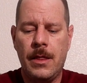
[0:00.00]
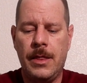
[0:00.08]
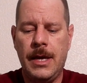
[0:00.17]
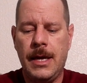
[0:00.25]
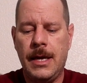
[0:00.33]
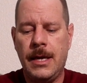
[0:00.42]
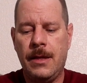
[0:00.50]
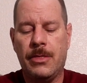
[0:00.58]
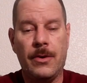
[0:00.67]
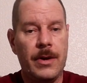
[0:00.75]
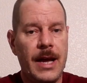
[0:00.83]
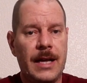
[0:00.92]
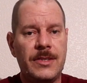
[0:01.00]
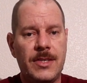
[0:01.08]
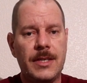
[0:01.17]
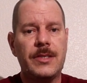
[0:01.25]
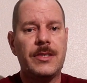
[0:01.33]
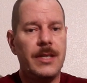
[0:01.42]
The
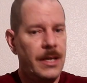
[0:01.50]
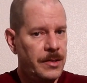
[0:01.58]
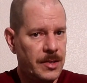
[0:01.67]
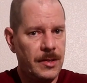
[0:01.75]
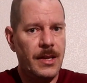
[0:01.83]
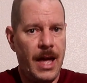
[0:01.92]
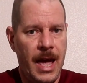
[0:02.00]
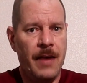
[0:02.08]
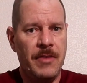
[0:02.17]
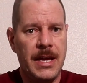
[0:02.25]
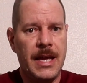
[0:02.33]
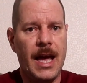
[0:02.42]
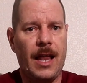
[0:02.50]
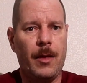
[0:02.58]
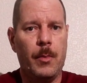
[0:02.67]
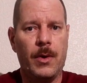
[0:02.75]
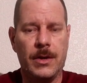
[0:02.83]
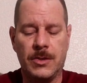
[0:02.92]
30-06 is a heavy
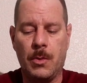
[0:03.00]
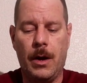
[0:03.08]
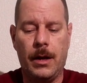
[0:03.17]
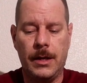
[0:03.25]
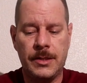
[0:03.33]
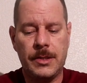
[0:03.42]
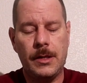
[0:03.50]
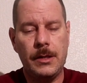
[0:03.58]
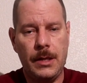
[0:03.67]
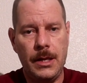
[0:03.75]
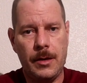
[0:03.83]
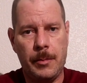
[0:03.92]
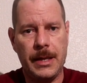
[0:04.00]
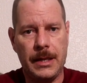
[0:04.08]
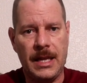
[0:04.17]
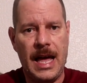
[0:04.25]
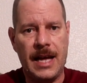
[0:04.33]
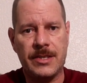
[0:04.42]
caliber as well. It's a little bit
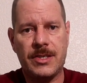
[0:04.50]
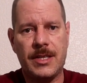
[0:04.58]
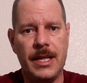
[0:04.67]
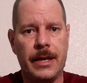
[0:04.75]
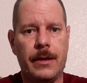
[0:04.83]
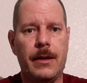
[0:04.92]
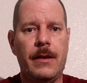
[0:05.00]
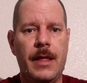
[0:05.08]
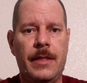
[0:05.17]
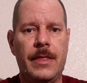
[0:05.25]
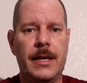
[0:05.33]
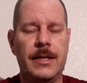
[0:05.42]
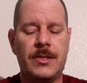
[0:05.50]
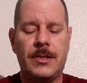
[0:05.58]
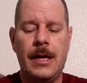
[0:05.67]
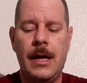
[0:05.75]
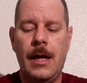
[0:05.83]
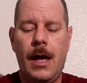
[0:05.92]
less than
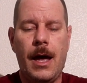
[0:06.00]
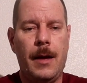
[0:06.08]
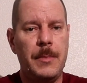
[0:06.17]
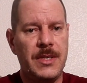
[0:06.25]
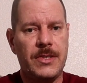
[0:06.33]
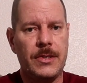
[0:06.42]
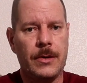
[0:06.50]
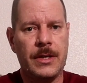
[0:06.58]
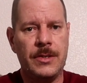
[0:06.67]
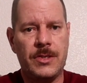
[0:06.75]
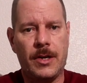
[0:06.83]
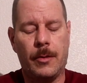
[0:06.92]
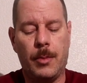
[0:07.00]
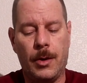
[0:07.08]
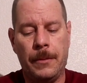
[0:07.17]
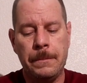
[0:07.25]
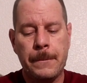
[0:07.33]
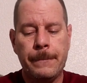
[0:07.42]
this, but still considerable.